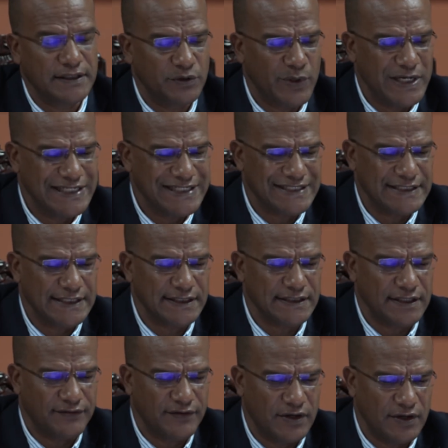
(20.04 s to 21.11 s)
26th
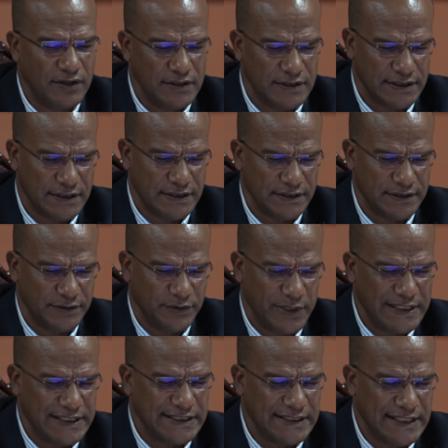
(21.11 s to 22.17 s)
of August,
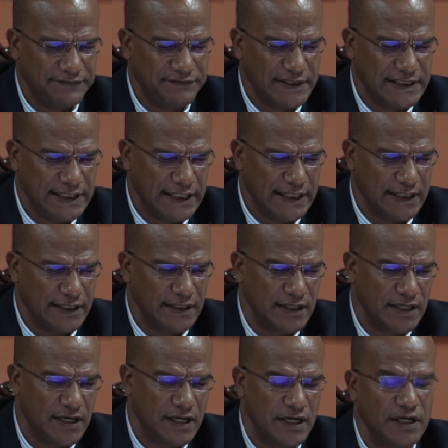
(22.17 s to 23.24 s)
2017,
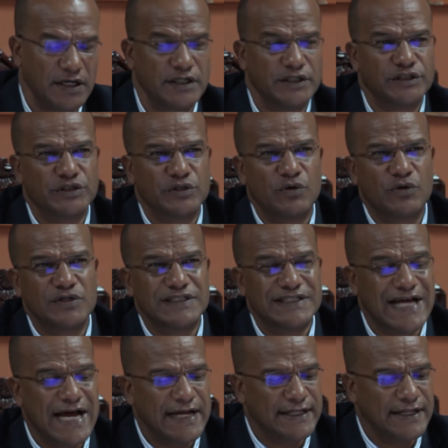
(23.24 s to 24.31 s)
shows
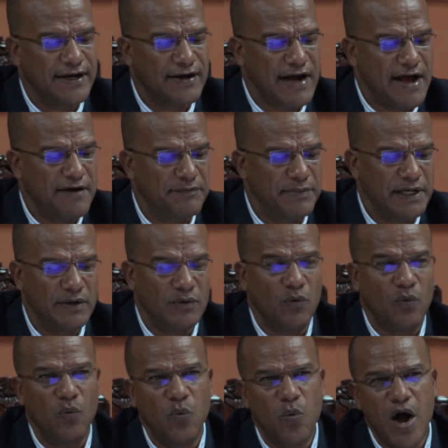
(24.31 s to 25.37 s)
that there have been
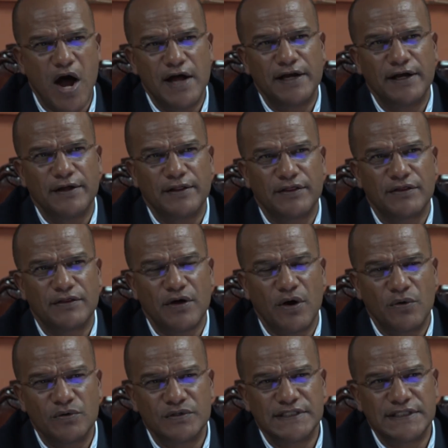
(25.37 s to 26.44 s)

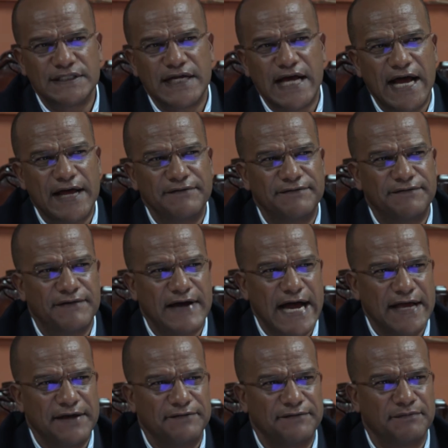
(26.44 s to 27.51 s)

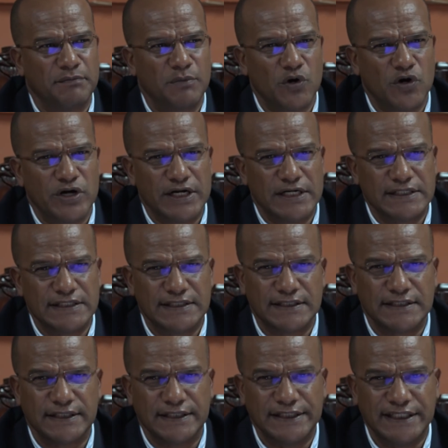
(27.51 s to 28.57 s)
1,005
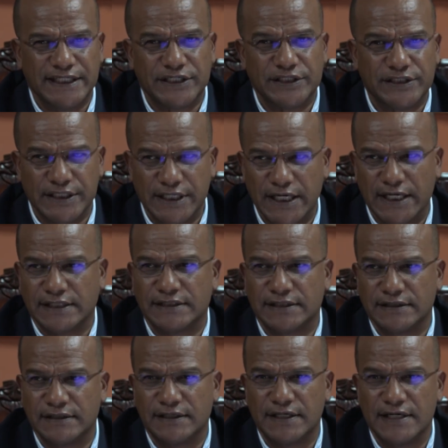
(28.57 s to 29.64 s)
murders year to date.
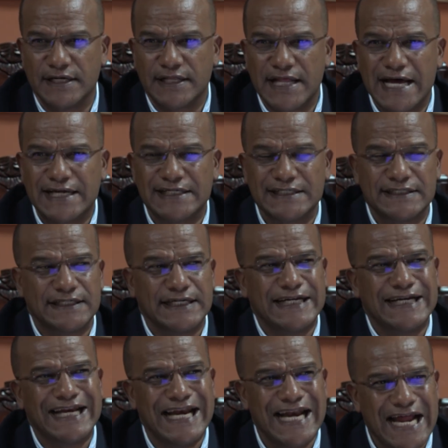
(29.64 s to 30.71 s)
That is
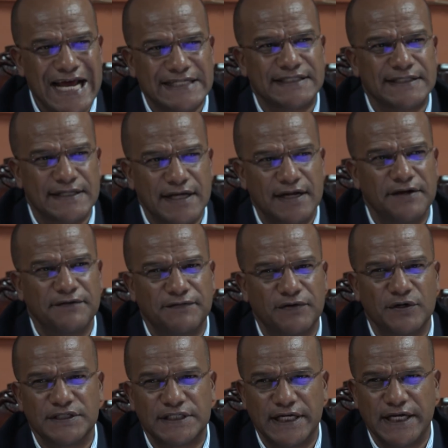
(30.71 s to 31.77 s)
in less than the
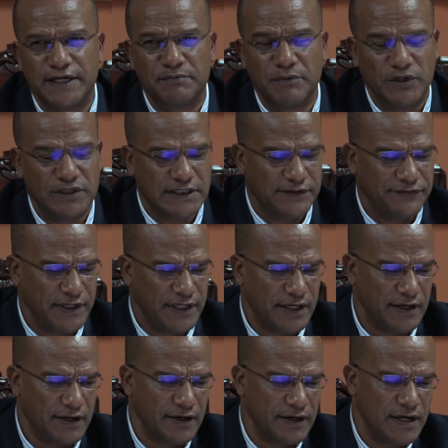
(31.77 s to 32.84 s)
first 8 months of the
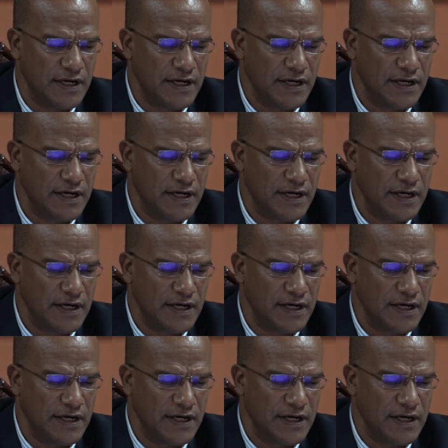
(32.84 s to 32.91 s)
year.